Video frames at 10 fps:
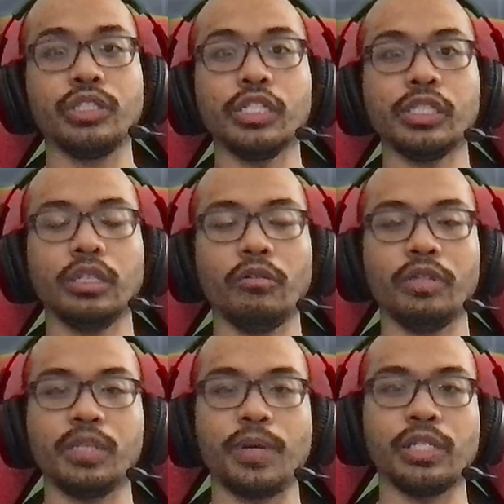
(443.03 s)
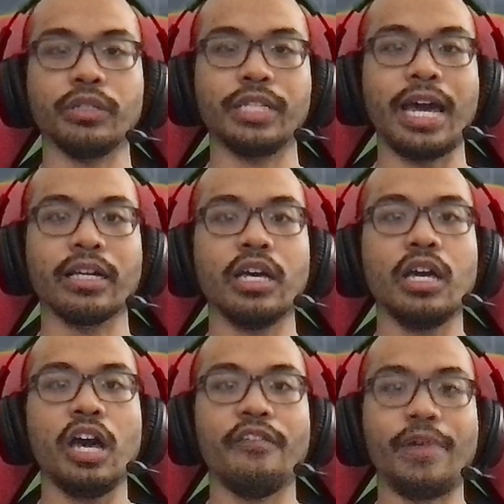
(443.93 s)
just to lower the special attack
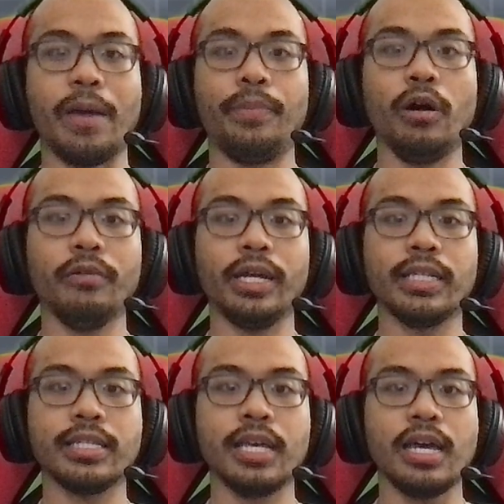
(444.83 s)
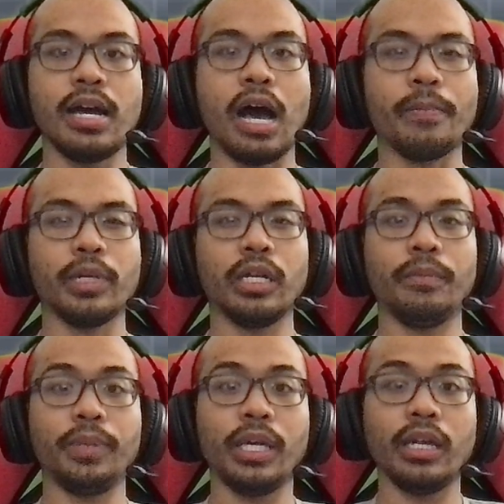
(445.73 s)
of my opponents. I'm going to
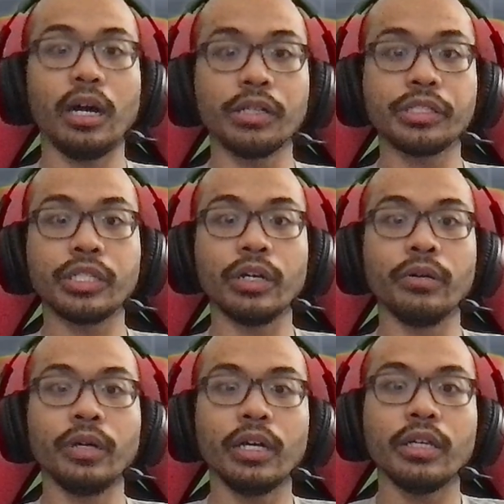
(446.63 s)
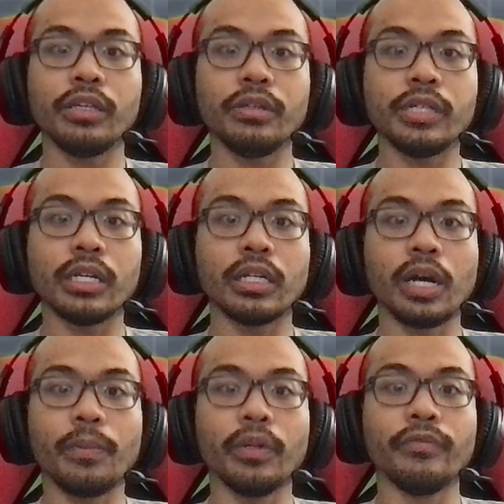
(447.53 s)
be also using a
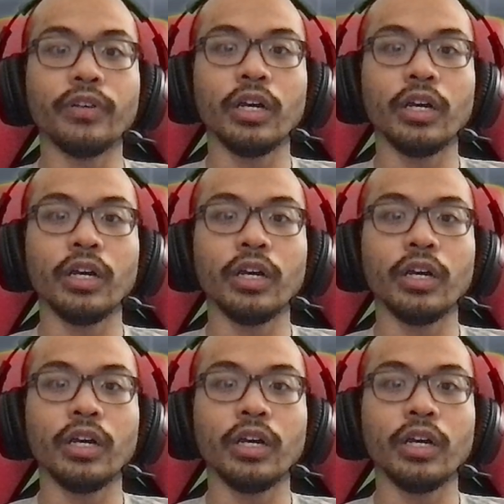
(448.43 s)
couple of